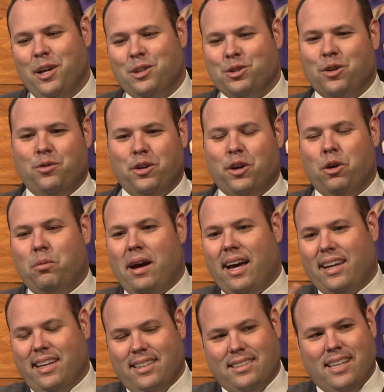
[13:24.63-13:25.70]
So if you go
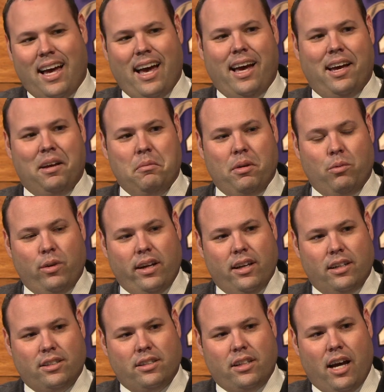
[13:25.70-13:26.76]
back in time and we get
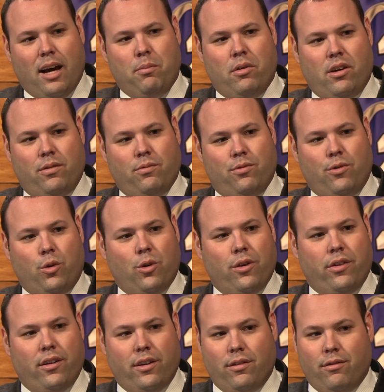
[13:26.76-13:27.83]
a stop on
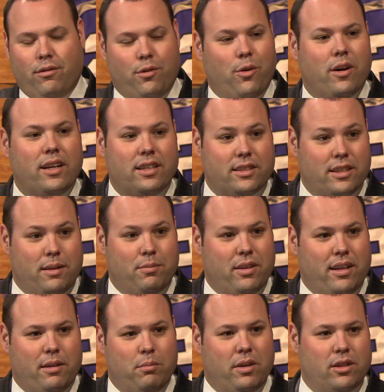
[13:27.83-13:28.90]
fourth and 20
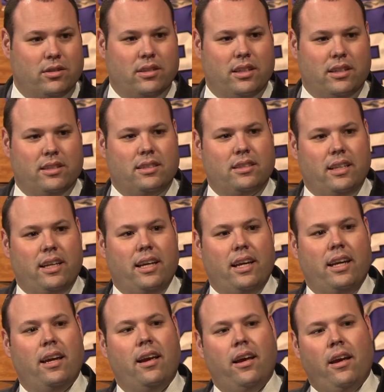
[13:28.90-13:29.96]
something at Middle Tennessee,